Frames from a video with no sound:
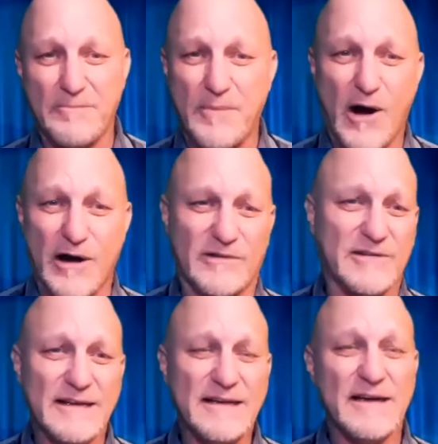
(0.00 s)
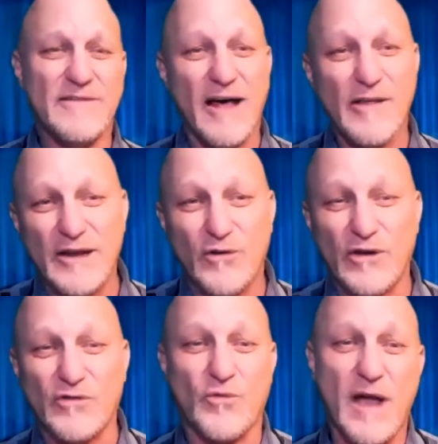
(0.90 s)
parts of how to
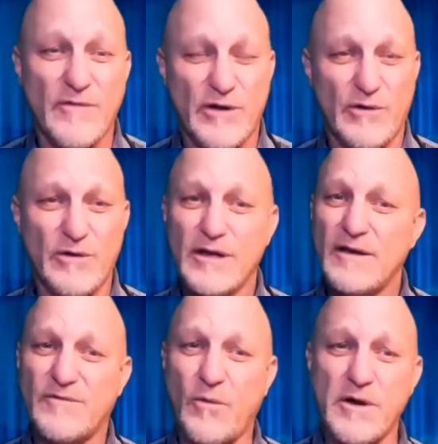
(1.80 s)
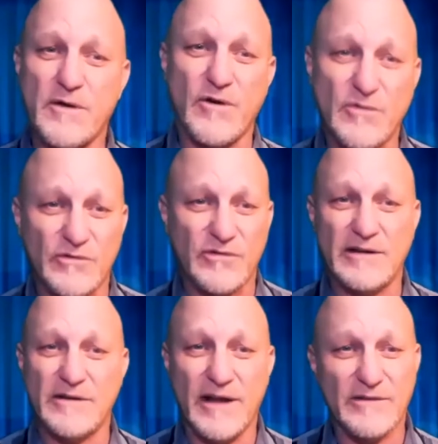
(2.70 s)
increase revenue for your virtual
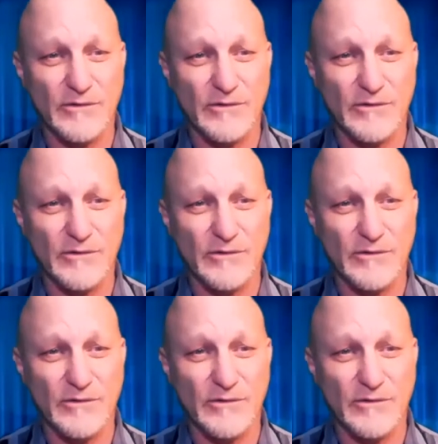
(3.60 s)
stage events.